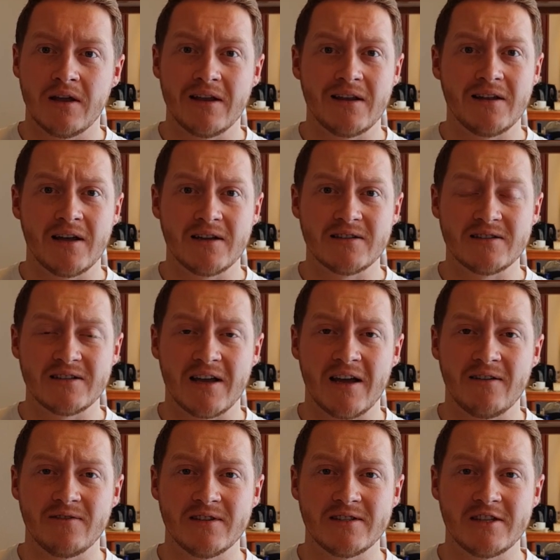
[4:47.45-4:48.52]
nice to
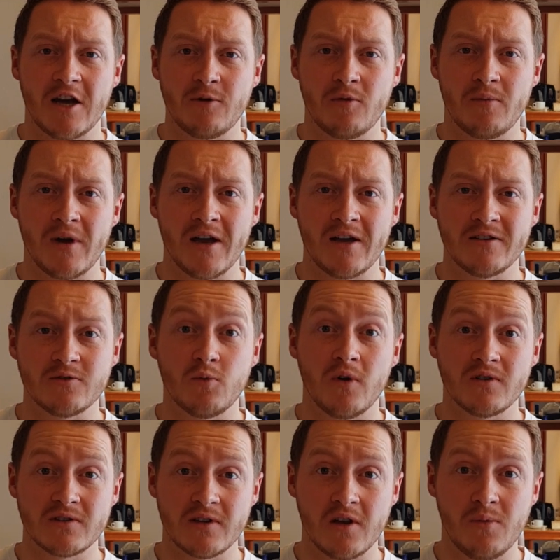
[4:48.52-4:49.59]
have this time on my hands
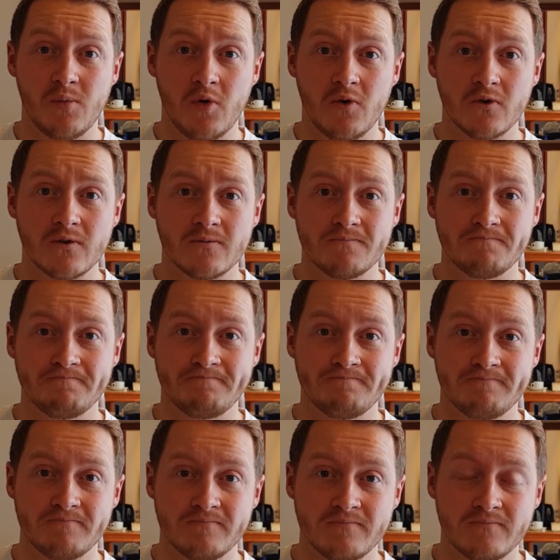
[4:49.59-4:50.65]
while still on board.
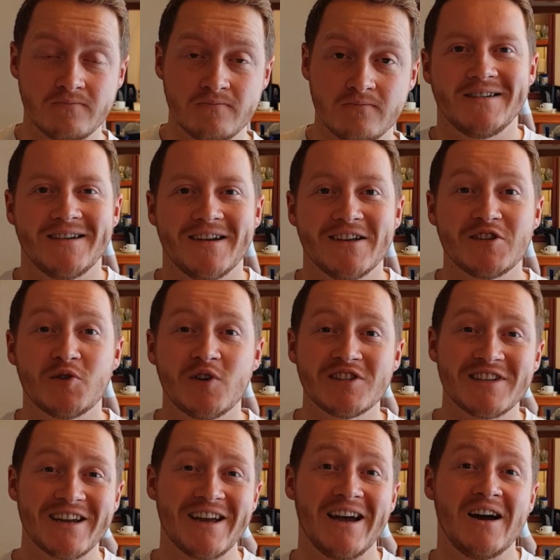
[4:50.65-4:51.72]
So
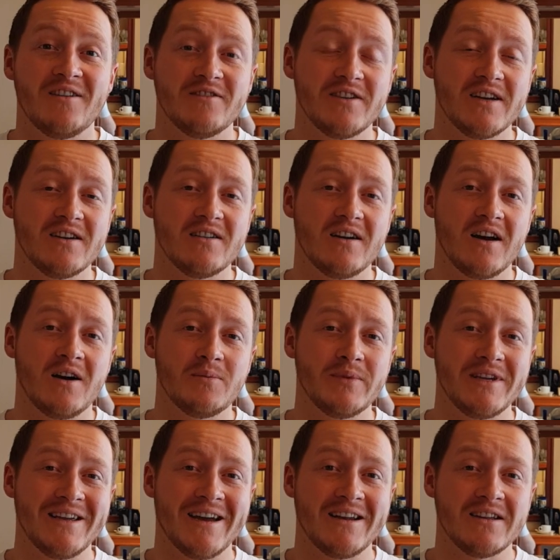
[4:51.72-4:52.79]
once I get out of here, I'll
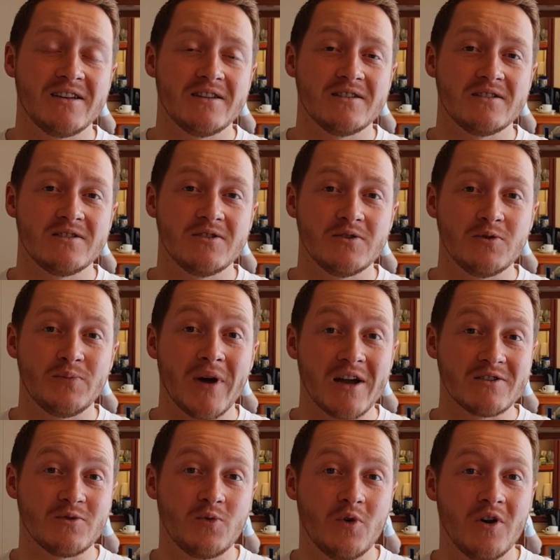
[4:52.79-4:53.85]
be heading into
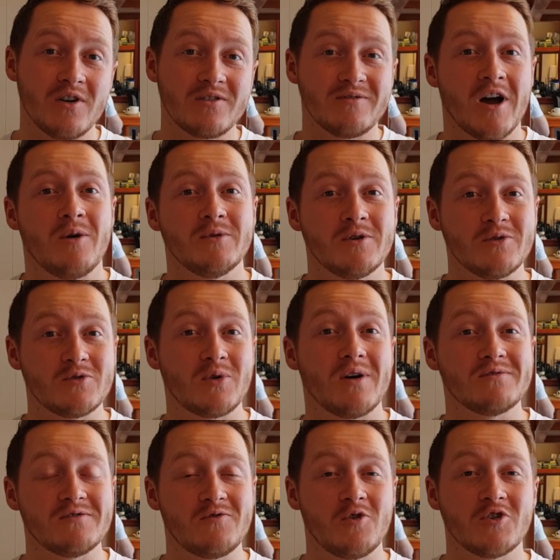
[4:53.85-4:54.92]
back to work. I'll be doing
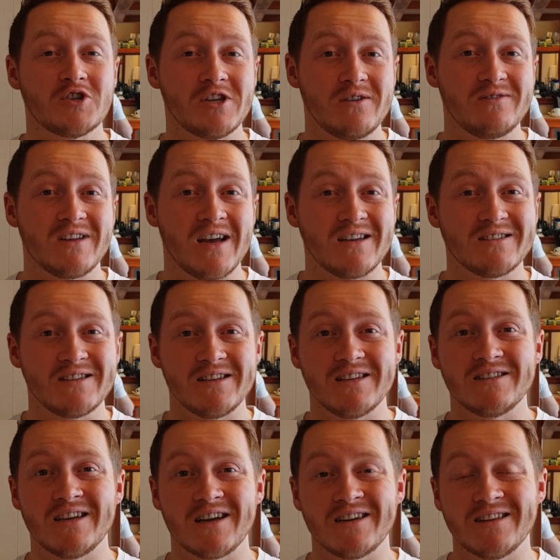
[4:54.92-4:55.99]
12 to 4 shift as
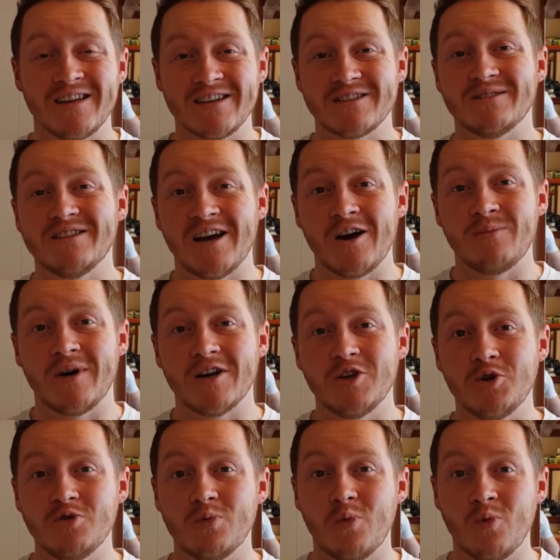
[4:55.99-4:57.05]
senior second. That's now my
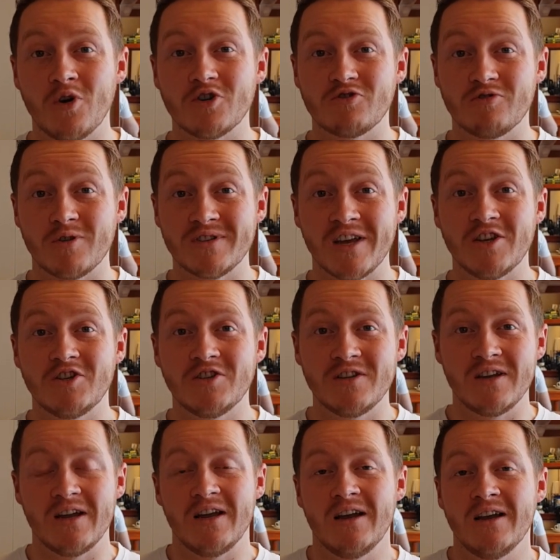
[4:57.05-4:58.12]
new watch
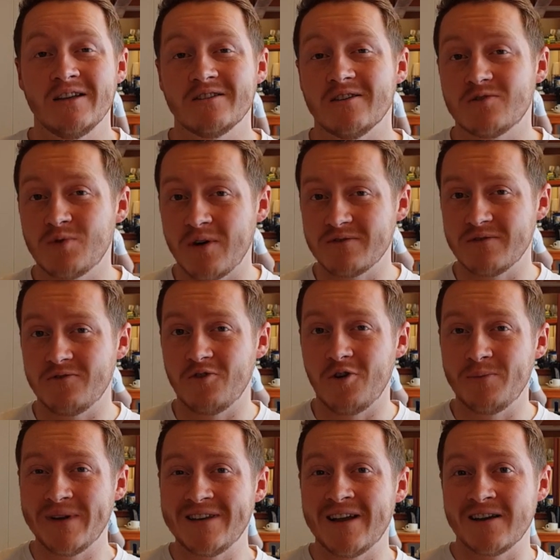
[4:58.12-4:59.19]
rotation. So 12 to
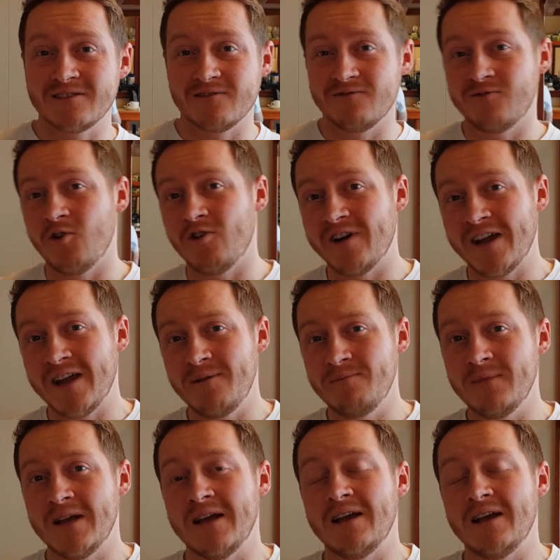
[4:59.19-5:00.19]
4, midnight to 4 a.m,